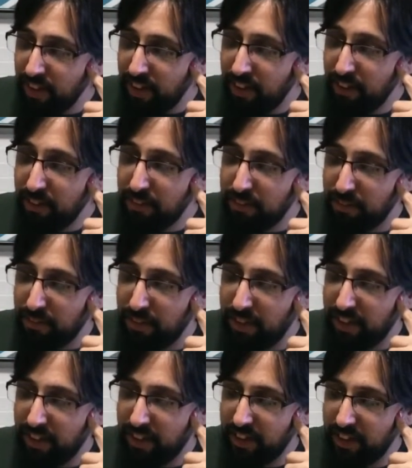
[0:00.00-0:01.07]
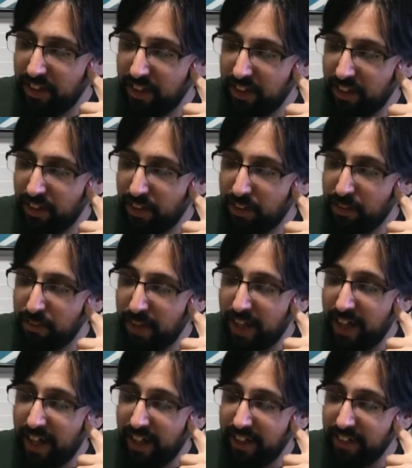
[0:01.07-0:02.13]
Oh, oh
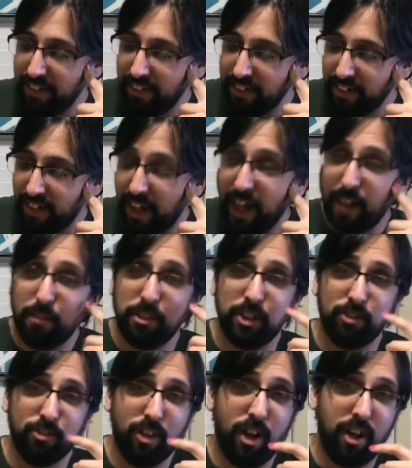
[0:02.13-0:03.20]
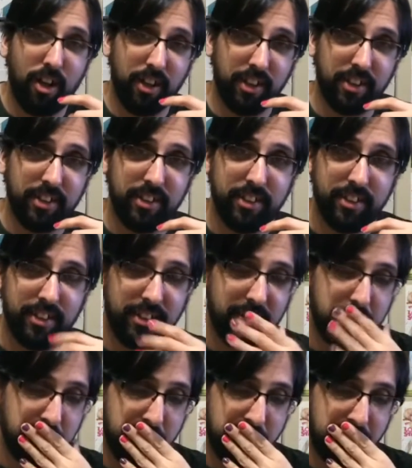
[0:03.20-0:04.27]
man, I was wrong.
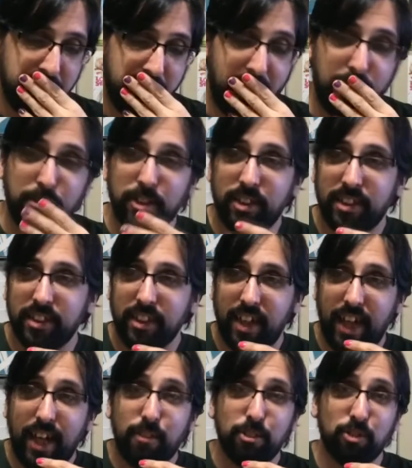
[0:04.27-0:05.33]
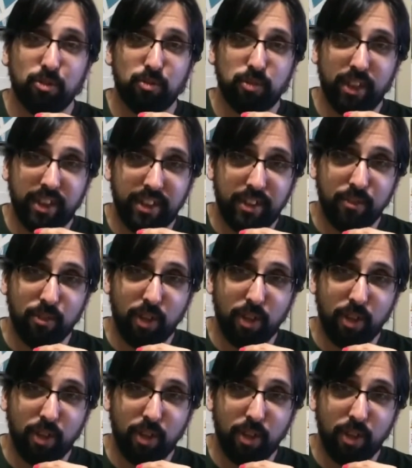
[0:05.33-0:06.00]
I was I was really